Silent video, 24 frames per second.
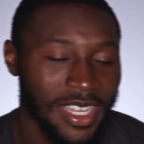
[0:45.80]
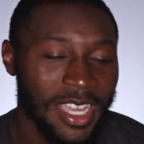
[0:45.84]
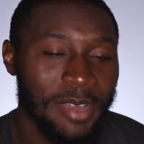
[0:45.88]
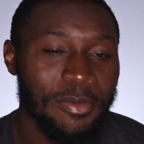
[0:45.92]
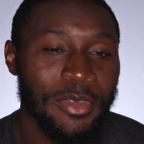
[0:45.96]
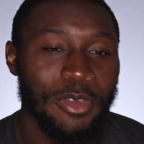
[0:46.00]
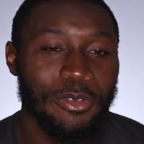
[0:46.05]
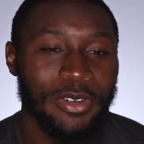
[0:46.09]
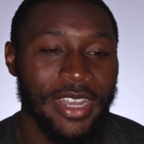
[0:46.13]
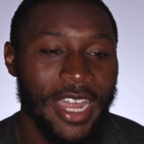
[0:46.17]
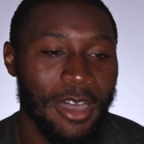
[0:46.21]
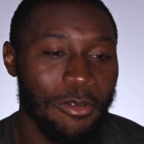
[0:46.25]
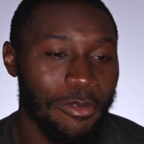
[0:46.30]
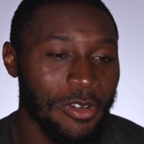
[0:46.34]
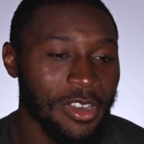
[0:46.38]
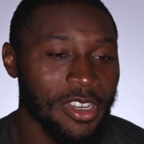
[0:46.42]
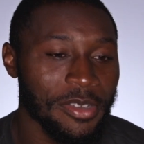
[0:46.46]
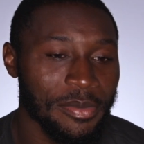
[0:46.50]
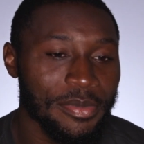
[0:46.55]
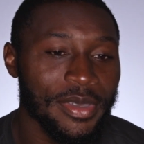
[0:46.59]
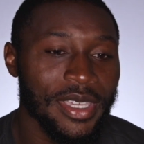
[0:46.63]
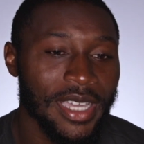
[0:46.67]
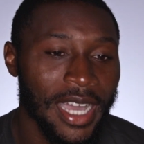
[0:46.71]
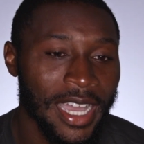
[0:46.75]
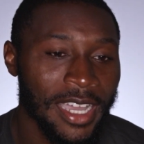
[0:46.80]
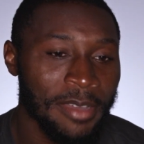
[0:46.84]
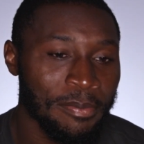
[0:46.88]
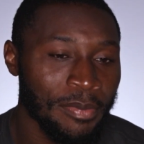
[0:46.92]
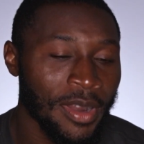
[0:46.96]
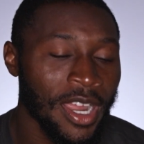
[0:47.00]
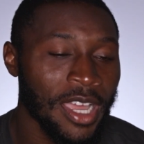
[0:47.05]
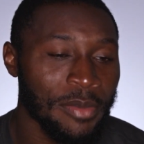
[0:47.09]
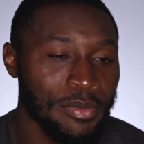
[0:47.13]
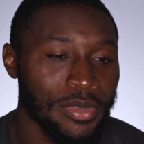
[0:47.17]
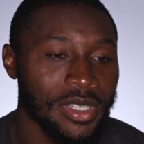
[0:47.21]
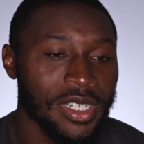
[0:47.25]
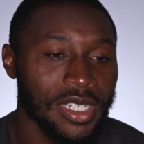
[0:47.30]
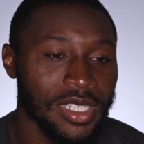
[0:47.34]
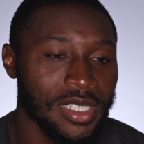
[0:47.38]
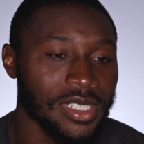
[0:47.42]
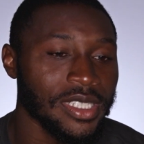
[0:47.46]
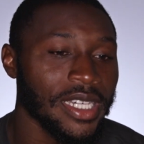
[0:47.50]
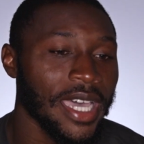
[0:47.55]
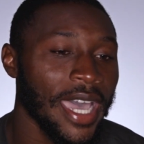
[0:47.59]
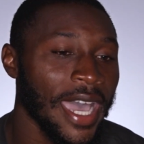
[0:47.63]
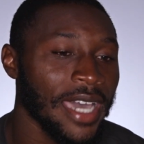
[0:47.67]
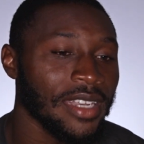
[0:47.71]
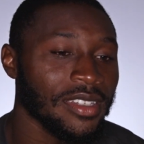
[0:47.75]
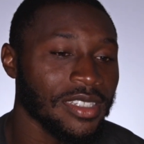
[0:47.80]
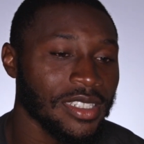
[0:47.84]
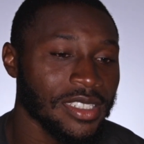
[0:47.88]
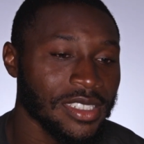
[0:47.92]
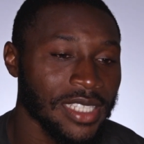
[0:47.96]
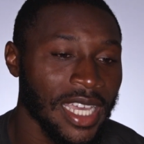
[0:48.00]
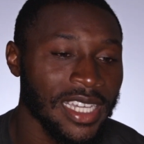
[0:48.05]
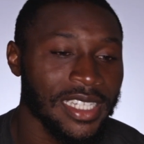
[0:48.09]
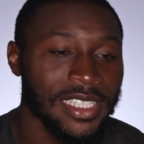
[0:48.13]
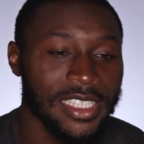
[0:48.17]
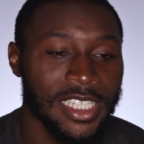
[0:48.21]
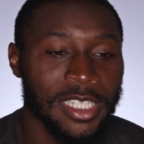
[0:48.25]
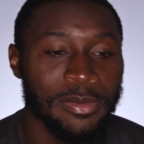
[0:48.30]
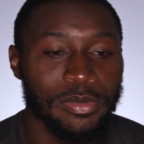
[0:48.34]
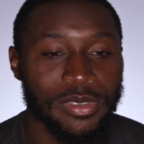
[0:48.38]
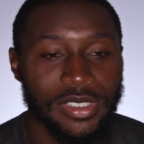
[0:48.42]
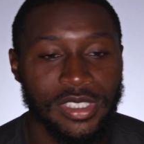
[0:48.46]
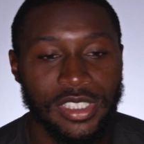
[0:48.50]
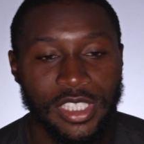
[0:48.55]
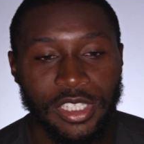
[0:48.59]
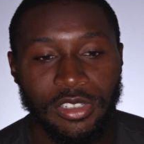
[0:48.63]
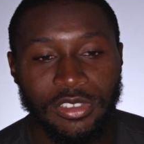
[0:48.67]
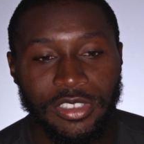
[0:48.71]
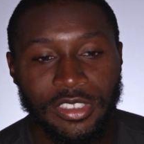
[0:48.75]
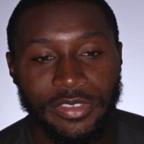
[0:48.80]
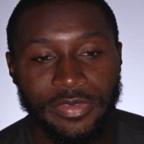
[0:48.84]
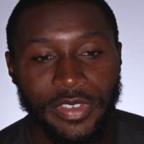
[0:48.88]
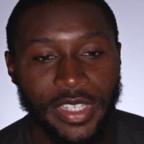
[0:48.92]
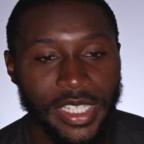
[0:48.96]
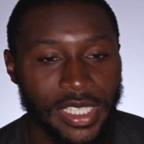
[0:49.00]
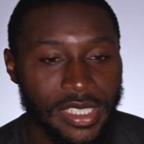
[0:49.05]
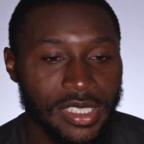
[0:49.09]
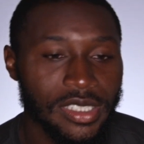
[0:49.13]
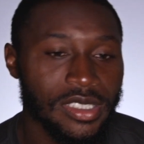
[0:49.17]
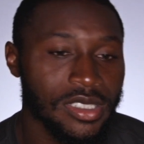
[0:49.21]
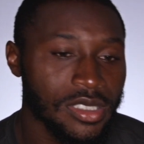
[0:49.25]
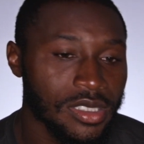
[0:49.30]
I mean, when I want to be, I could probably be a good actor because I can keep a serious face.